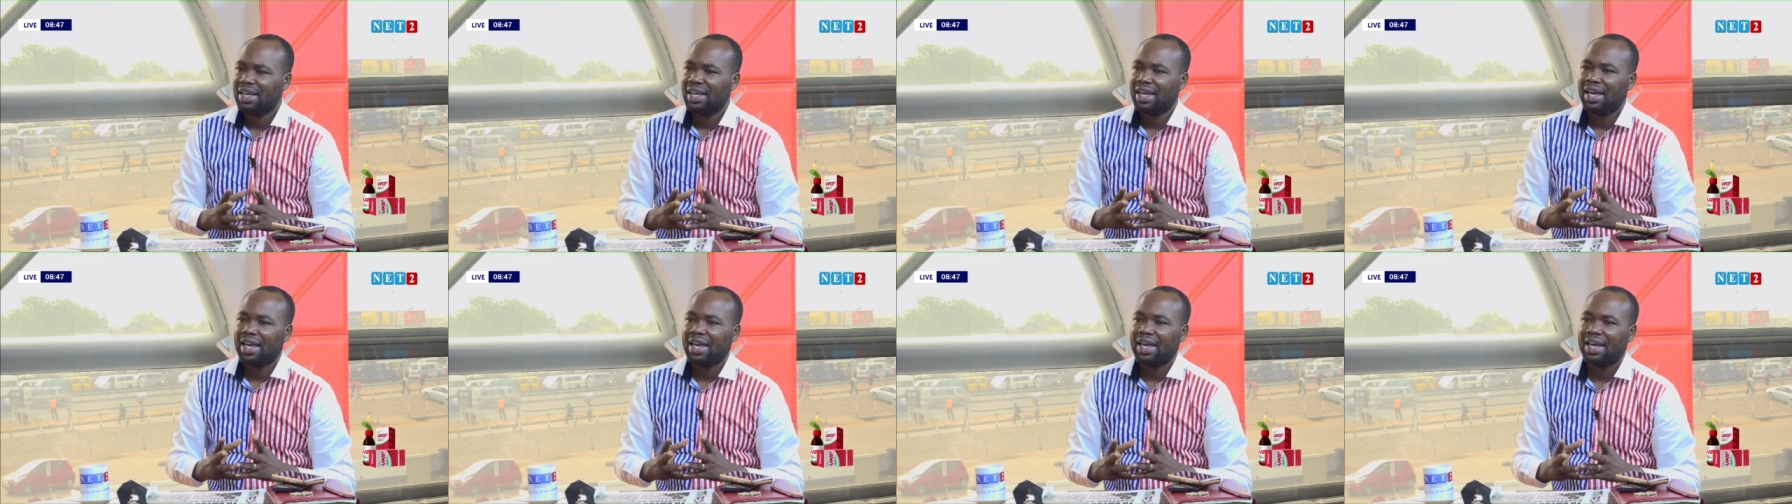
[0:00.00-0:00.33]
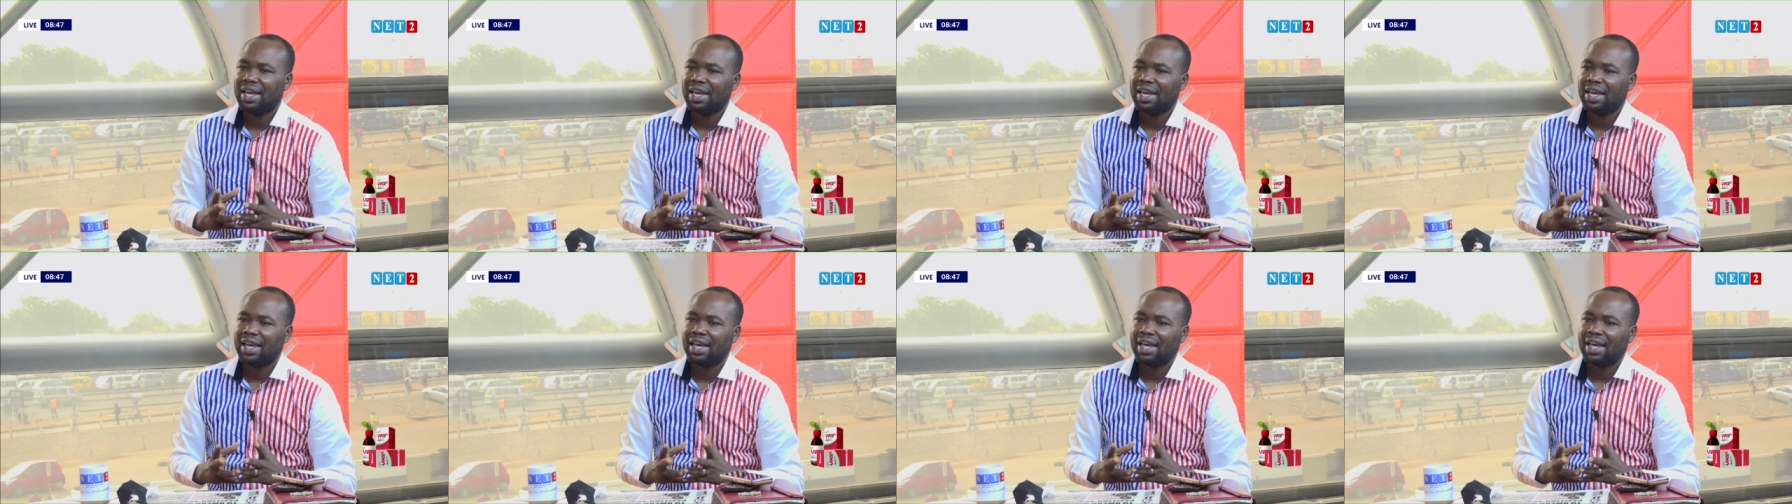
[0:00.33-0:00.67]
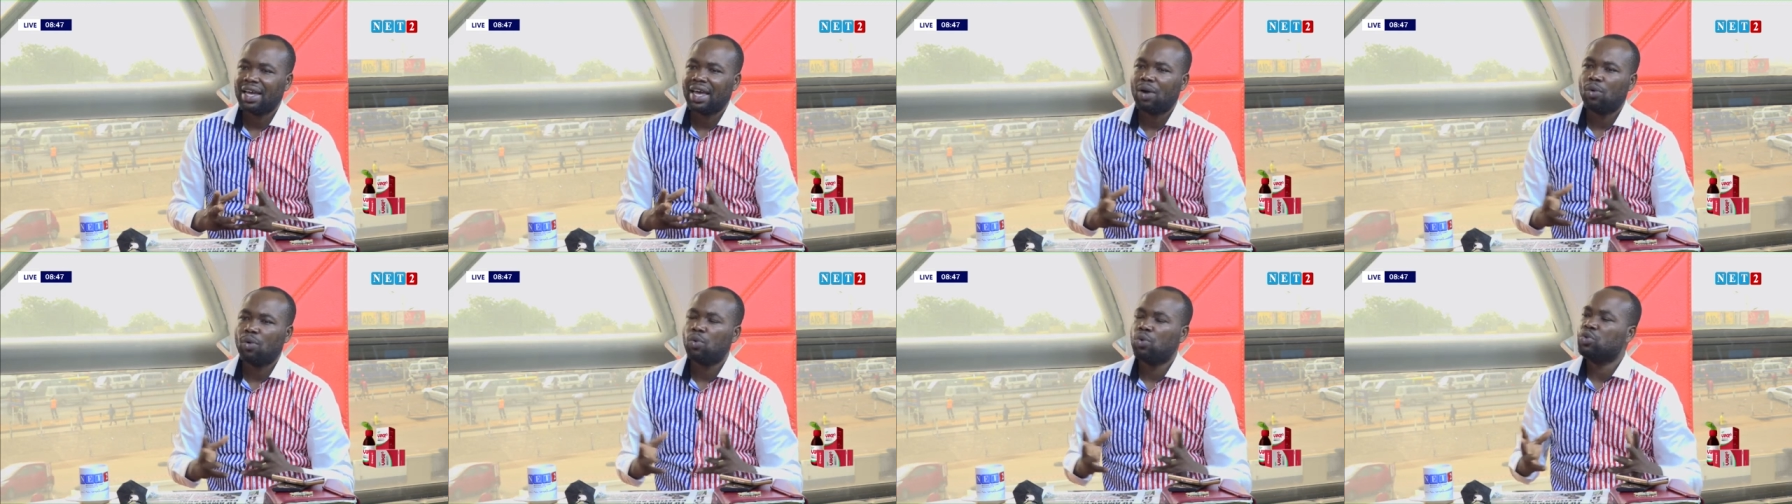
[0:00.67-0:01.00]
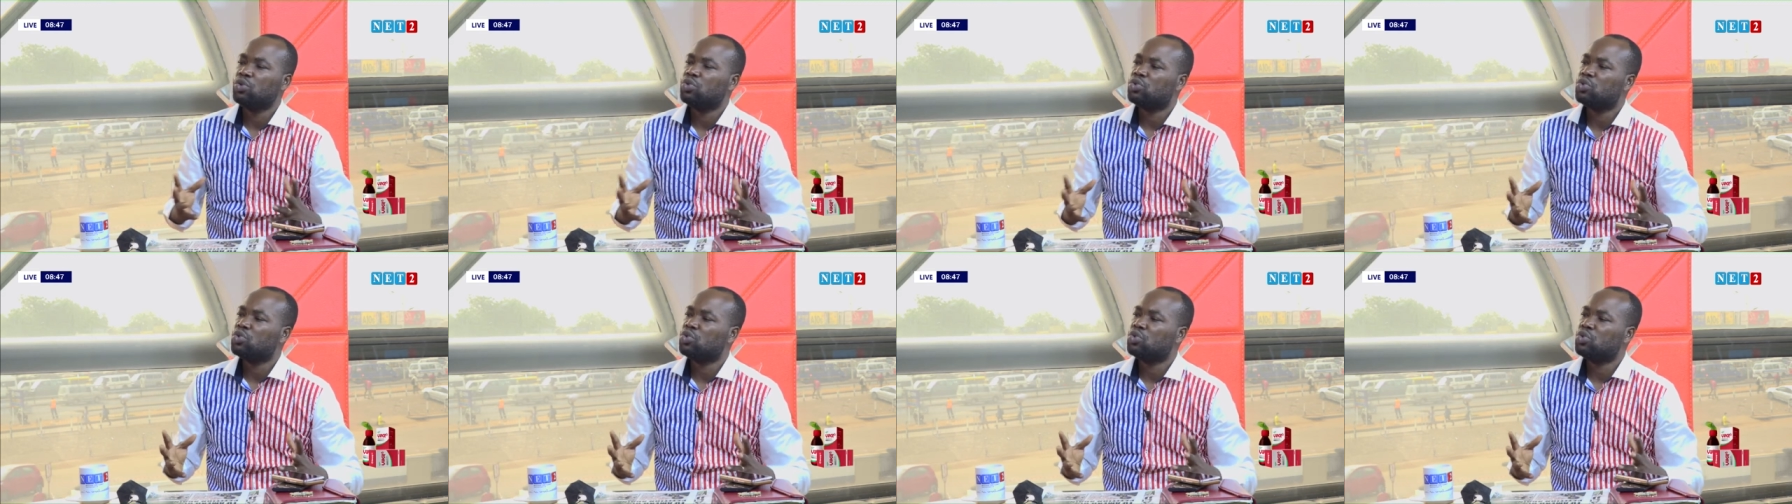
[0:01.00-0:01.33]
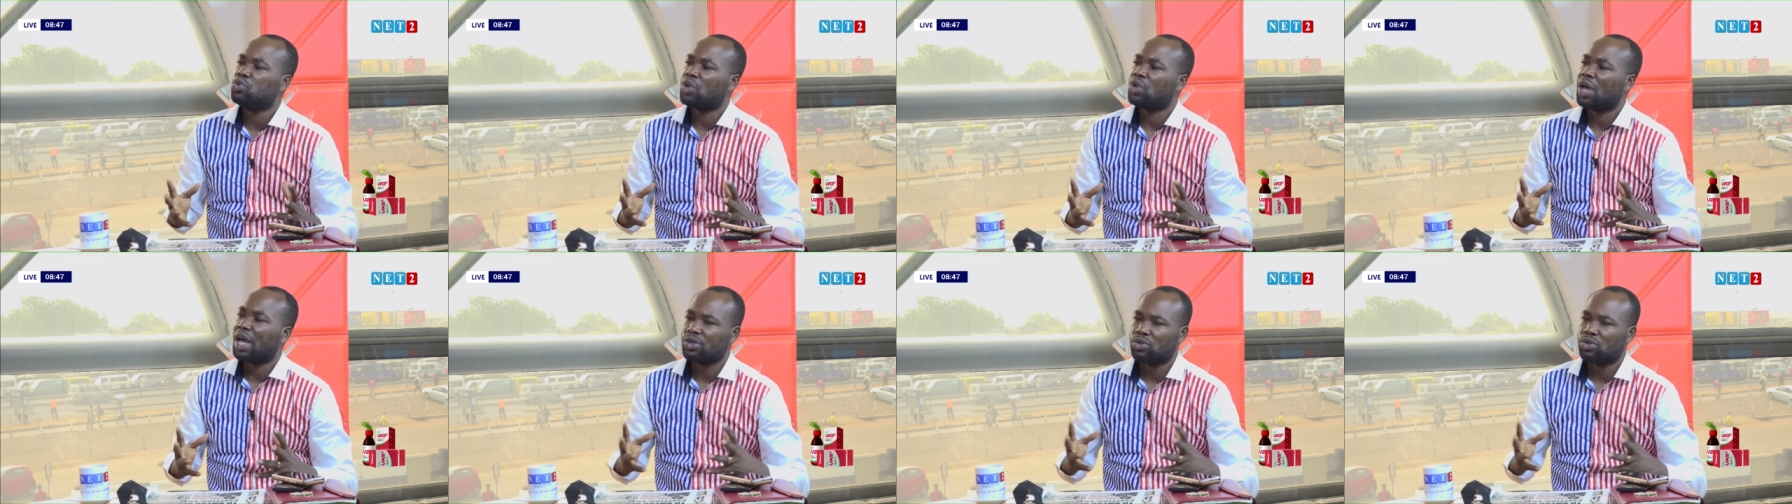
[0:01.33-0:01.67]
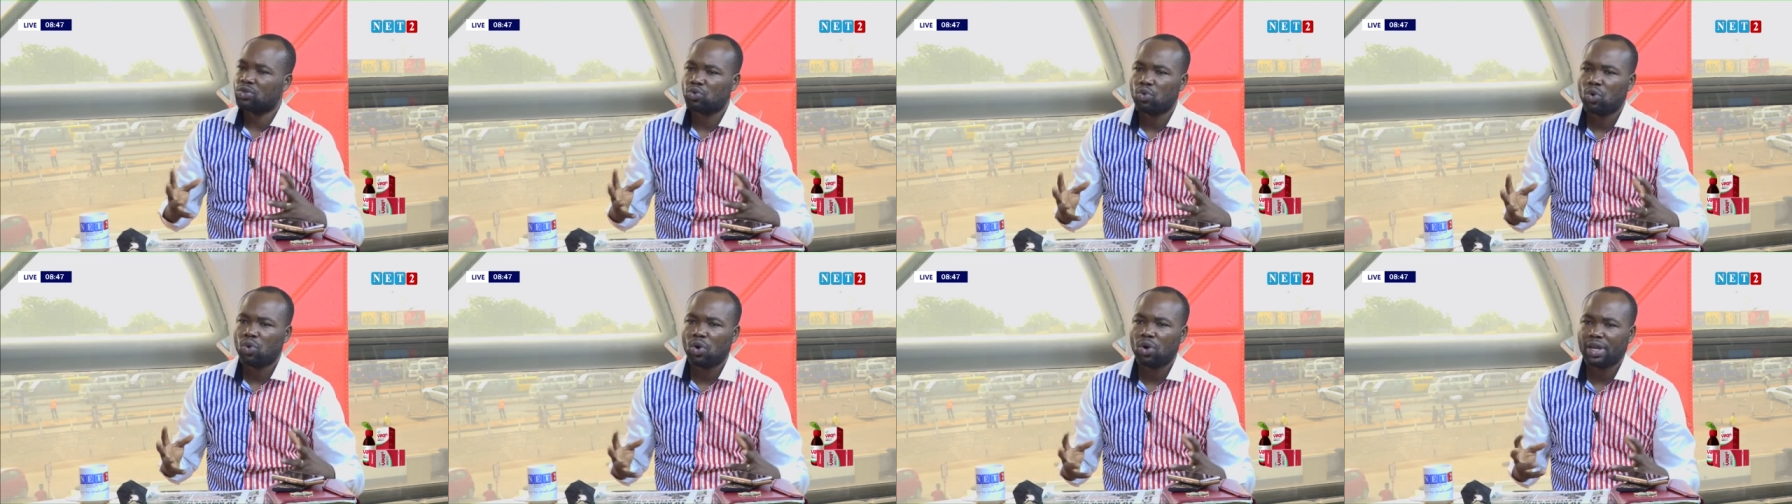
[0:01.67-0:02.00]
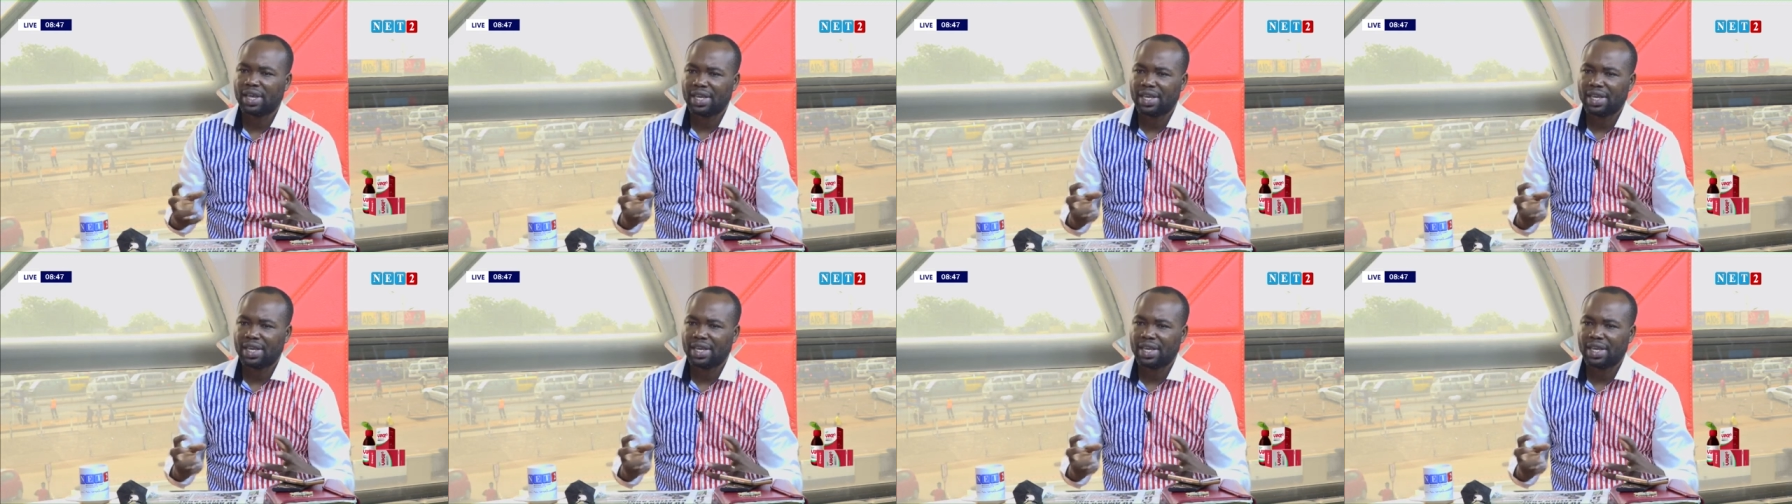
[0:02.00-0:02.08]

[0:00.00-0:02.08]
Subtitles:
a wound so and so,